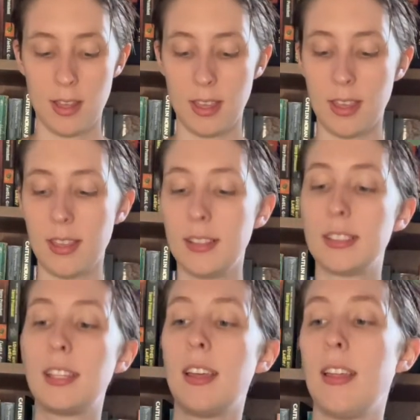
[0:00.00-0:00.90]

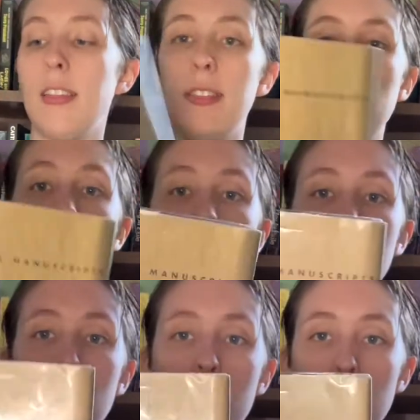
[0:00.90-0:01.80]
is The Art
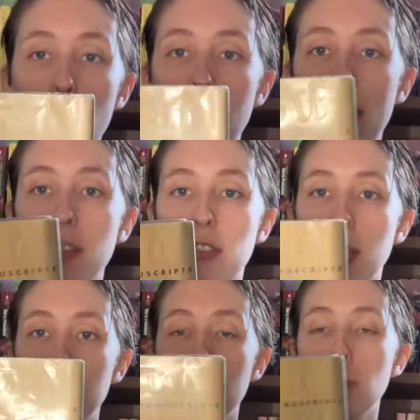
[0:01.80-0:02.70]
of Medieval
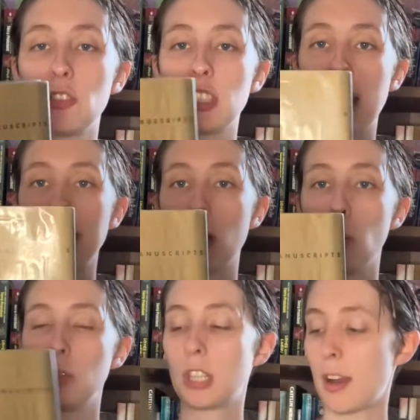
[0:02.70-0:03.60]
Manuscripts. This one just has that
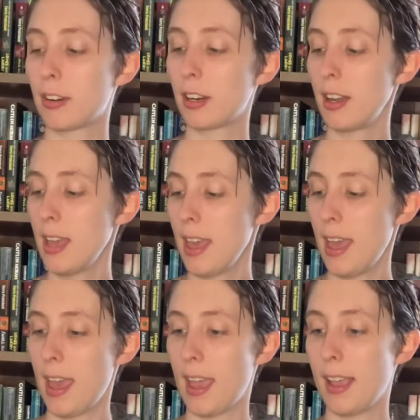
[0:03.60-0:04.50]
gold cover
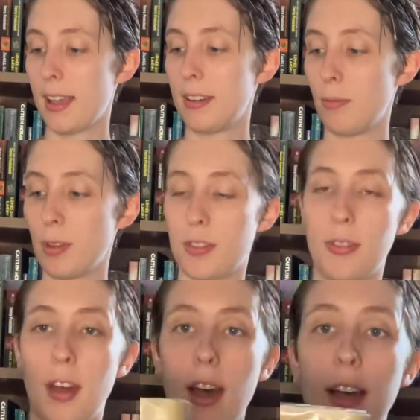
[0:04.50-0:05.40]
and with
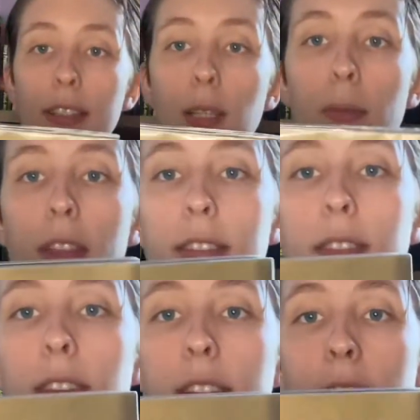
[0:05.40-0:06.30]
some of the
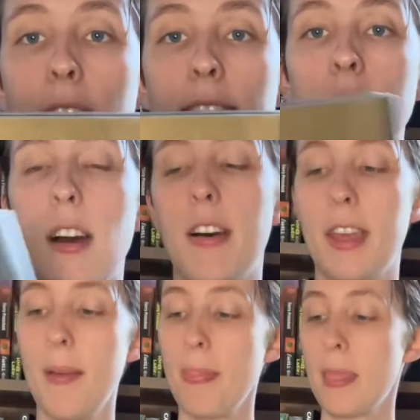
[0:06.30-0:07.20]
text on
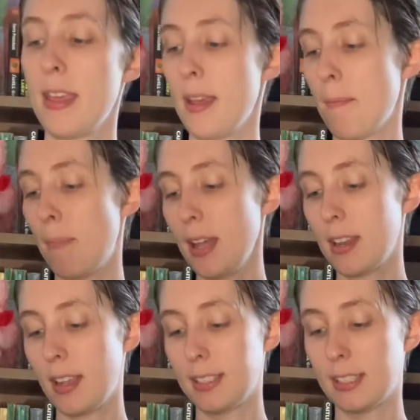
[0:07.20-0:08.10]
it. But
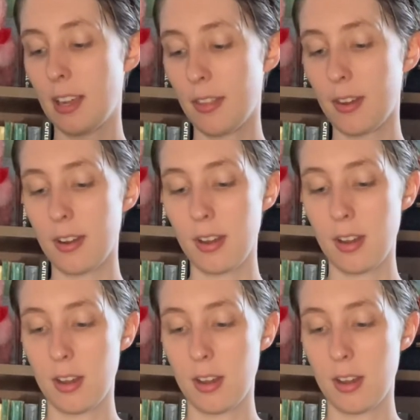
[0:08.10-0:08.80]
it's another